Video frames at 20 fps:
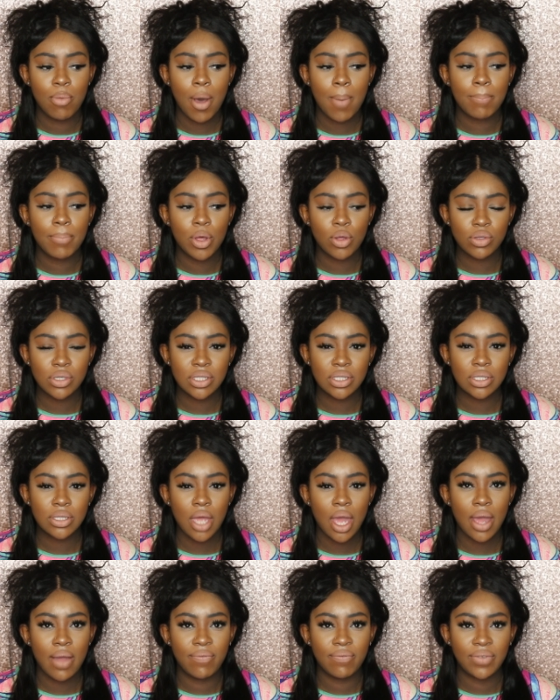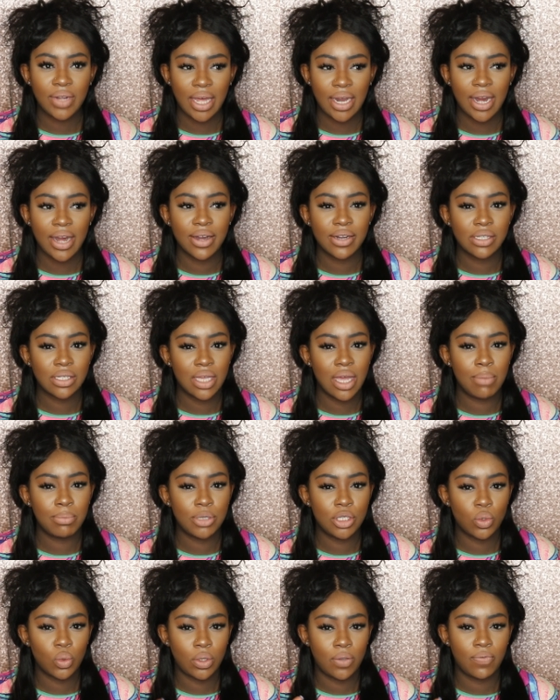most flat irons come
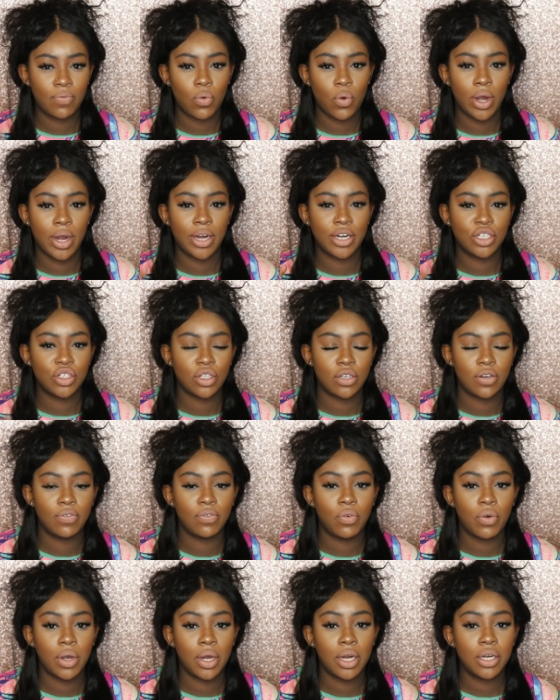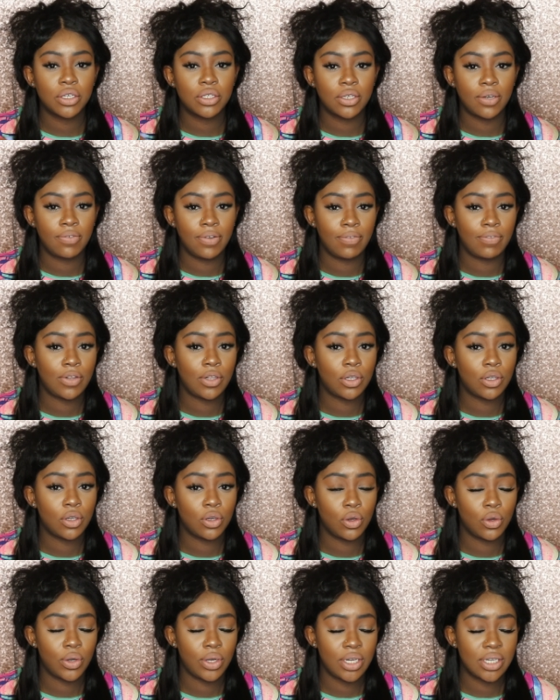between 400 and 450
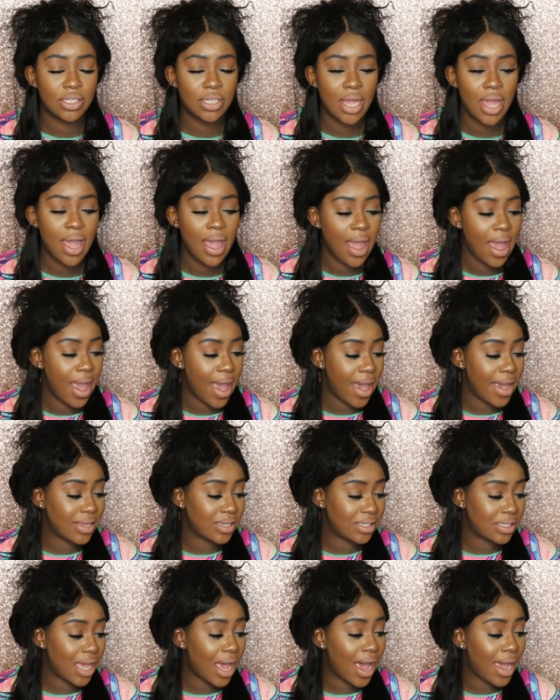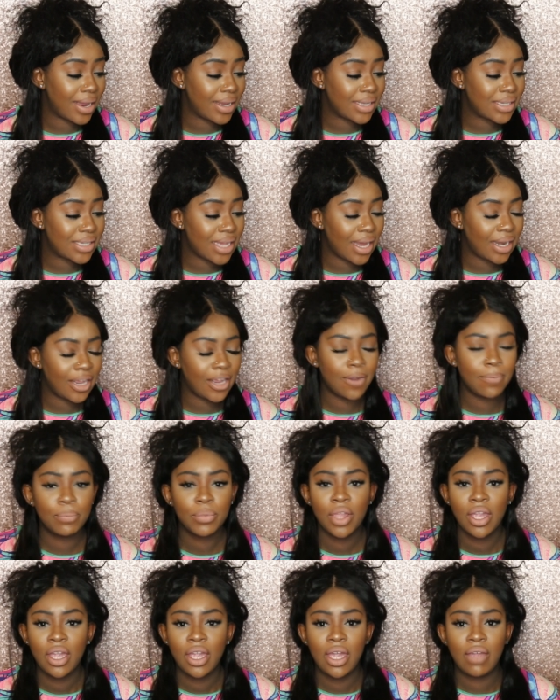degrees as the highest setting.
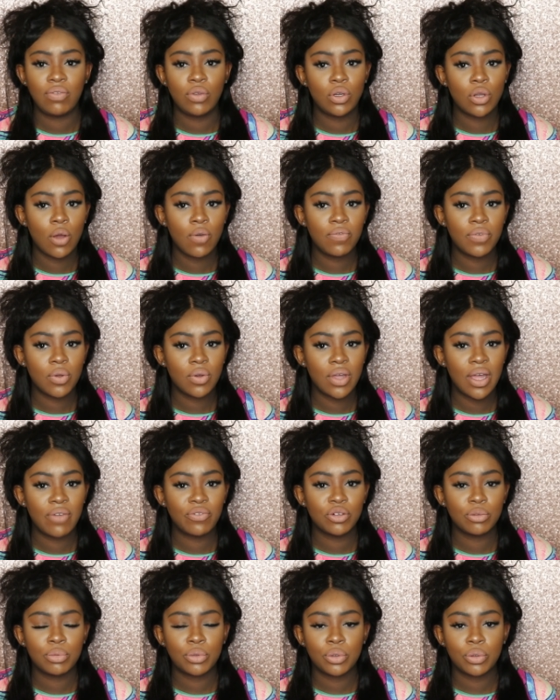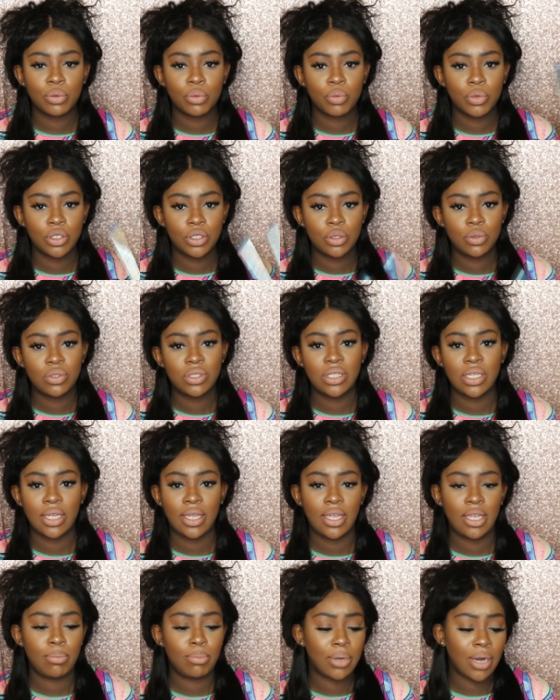If you don't feel comfortable, reduce the
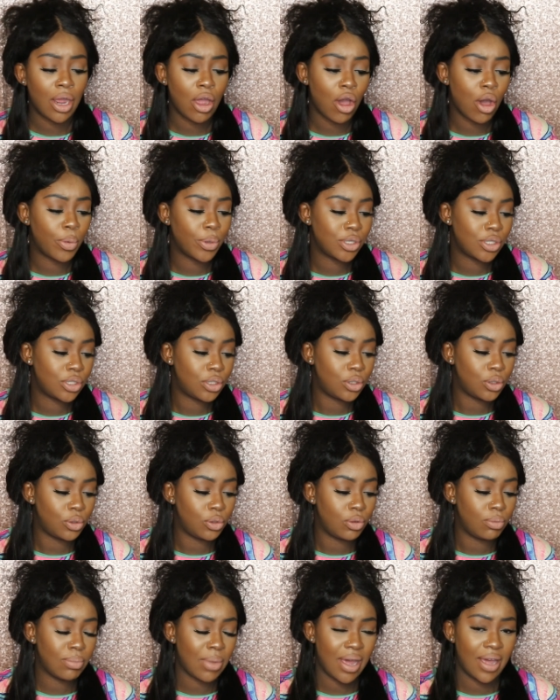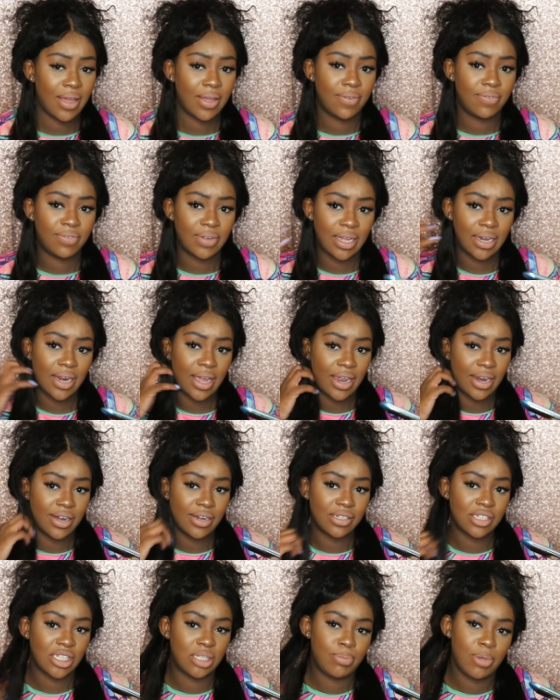heat, but I always do my flat
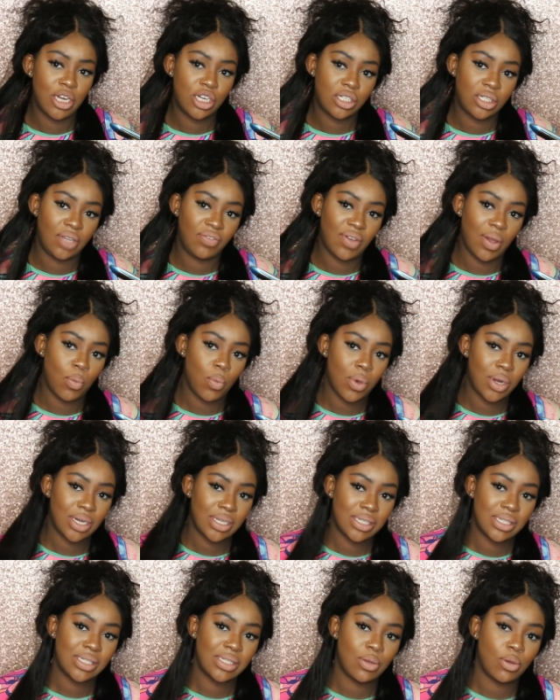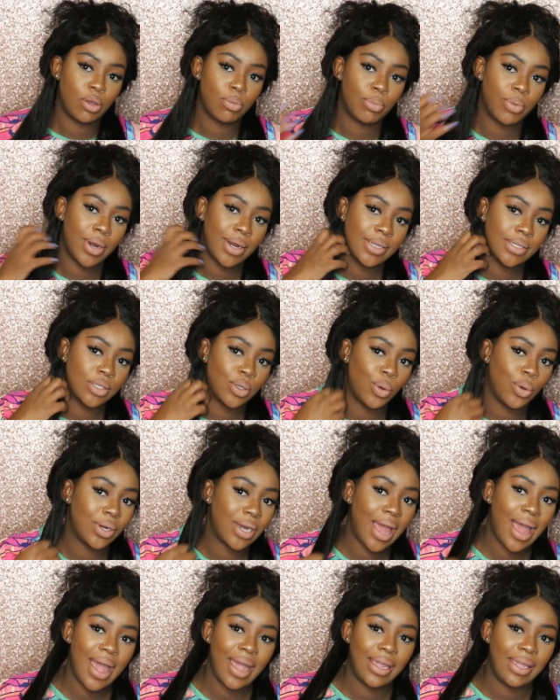irons, especially if I want a silk press on
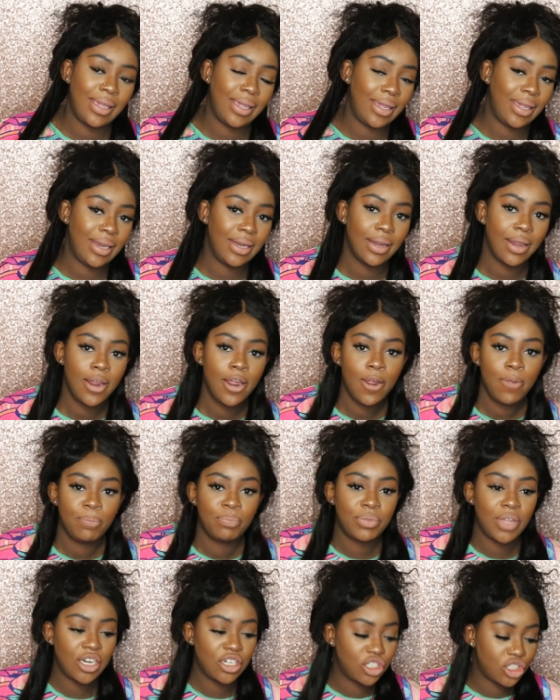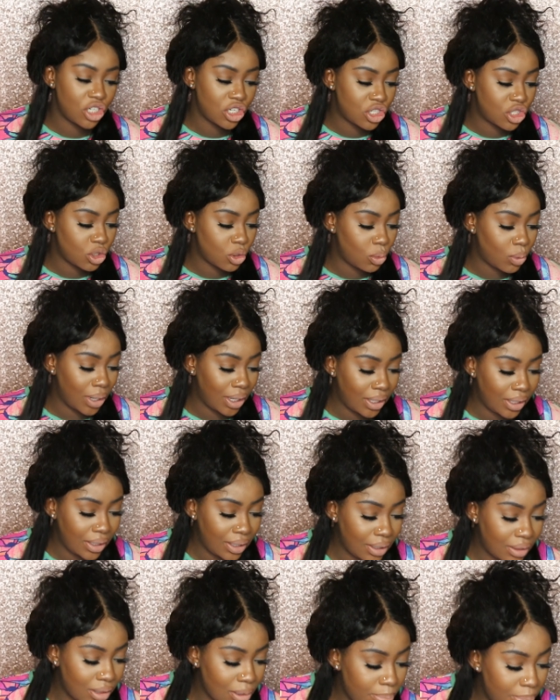high heat. That's just the way to
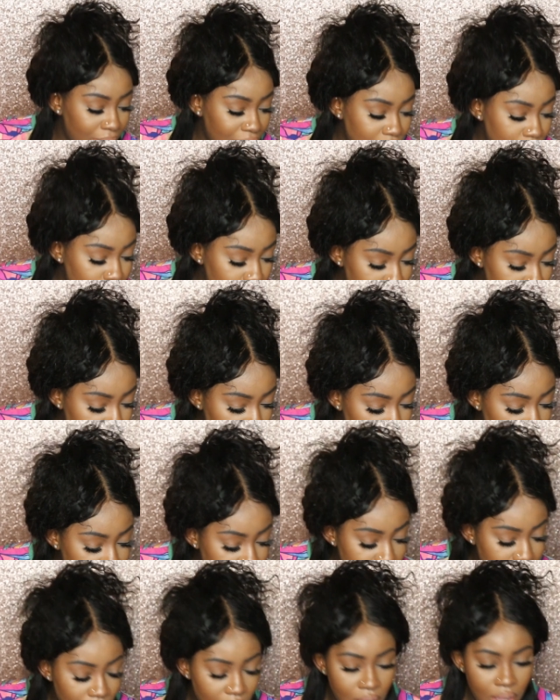get the best results.